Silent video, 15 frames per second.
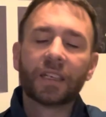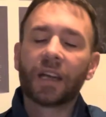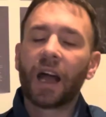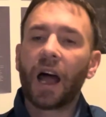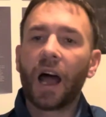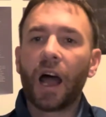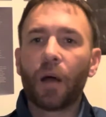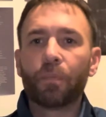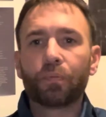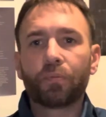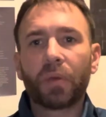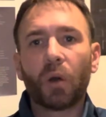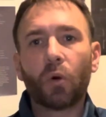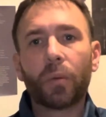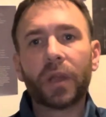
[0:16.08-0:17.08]

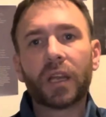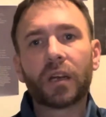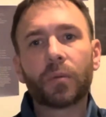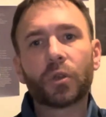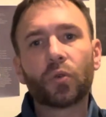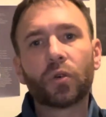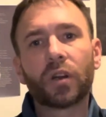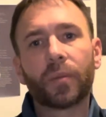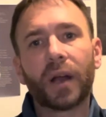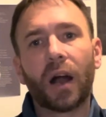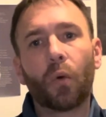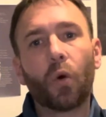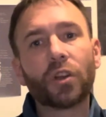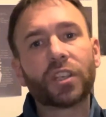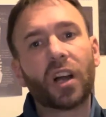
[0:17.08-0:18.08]
But we'll be going to be talking about
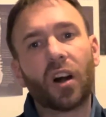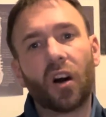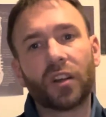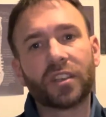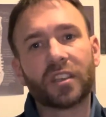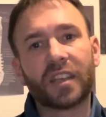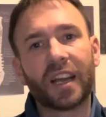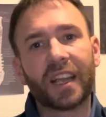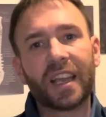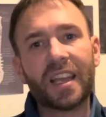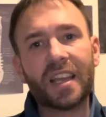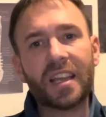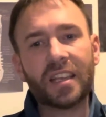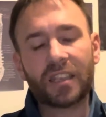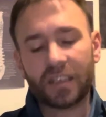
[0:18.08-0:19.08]
what a heart attack
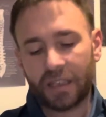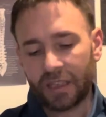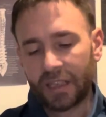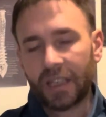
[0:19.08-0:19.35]
is,